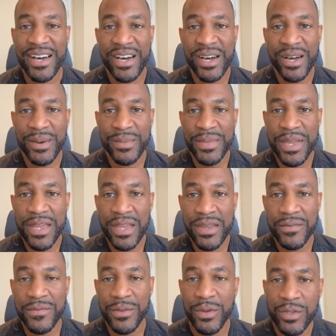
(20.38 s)
Um,
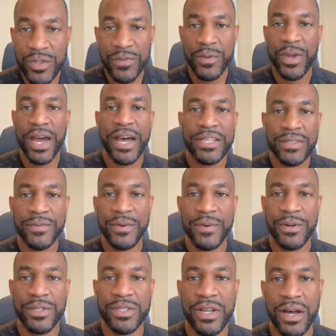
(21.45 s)
and for those of you guys,
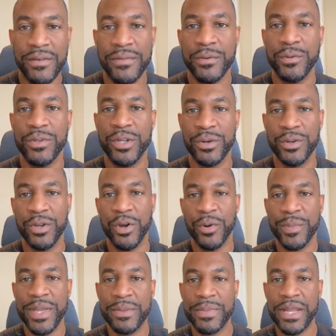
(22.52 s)
first off, who don't
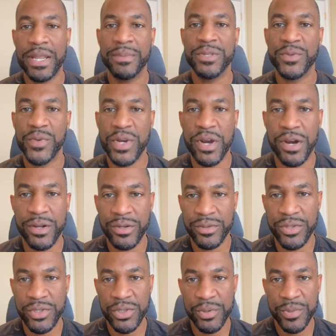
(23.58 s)
know me, my name is
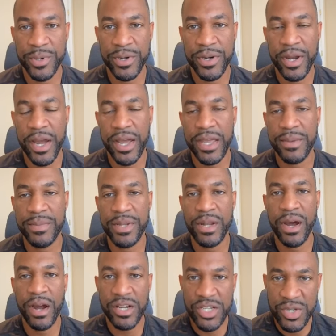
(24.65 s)
Ricardo Suber. I am
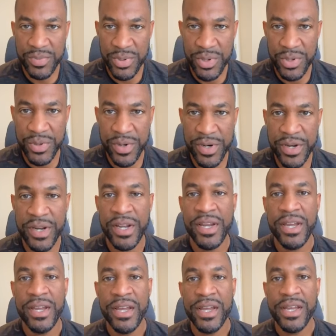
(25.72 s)
an entrepreneur,
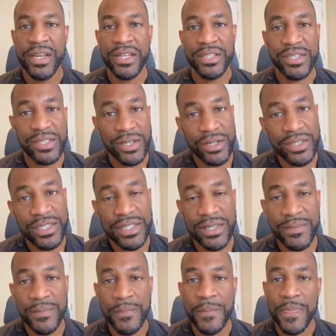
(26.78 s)

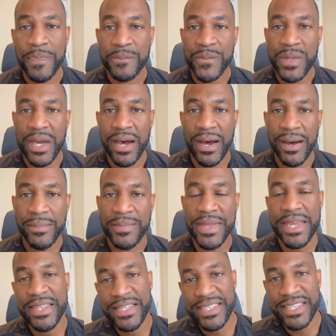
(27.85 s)
consultant um,
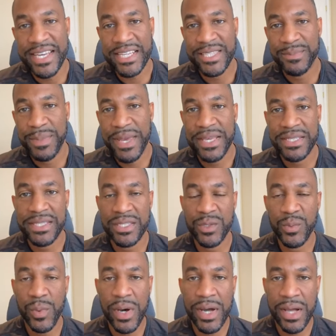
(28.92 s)
in the tech space
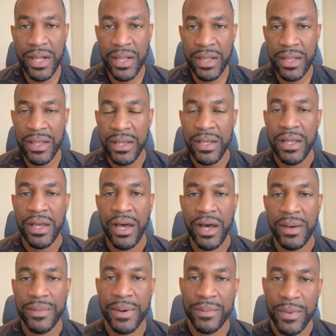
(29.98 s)
as well.
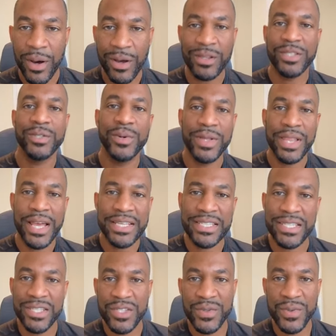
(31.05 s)
Um, I'm also a
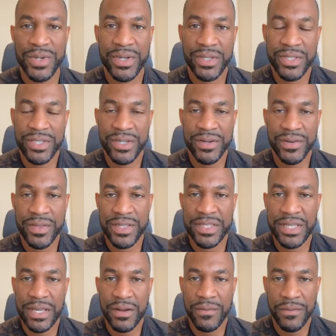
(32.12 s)
licensed realtor in the
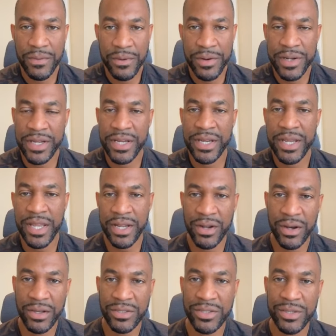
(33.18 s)
state of Florida
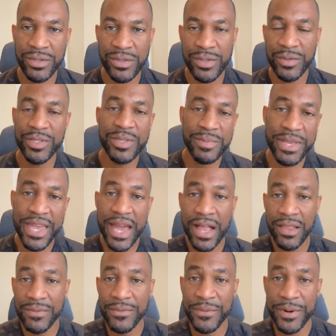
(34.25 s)
and also soon to be
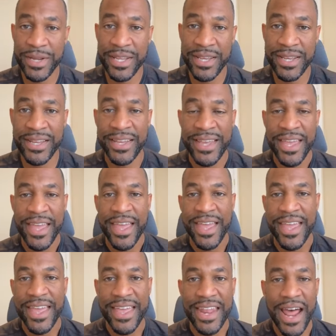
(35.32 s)
California.
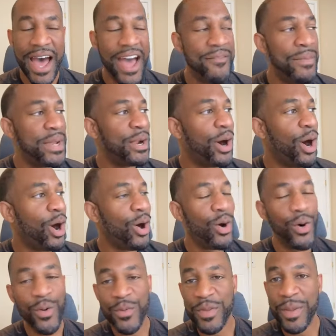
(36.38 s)
And I've been
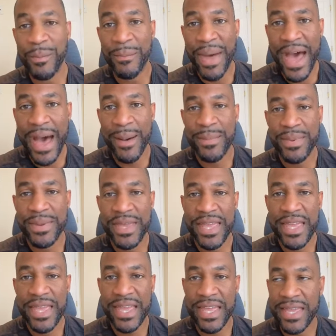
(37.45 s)
all over the map.
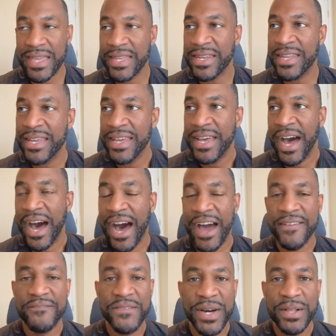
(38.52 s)
And
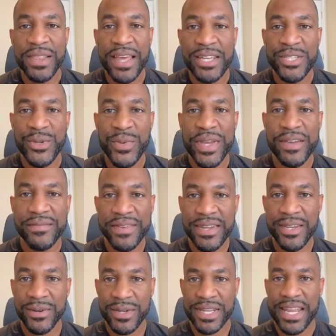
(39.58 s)
I felt like doing a
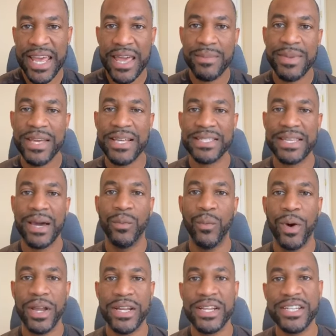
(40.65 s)
video today because I
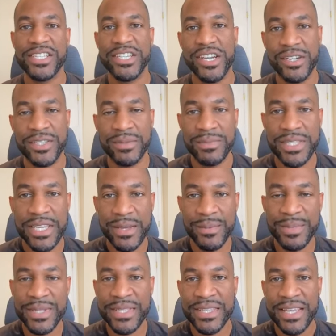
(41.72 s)
wanted to share some
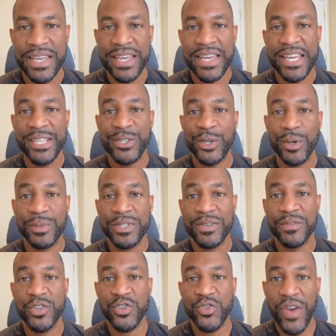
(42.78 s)
tips in
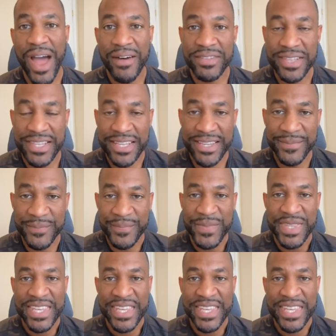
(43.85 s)
terms of traveling.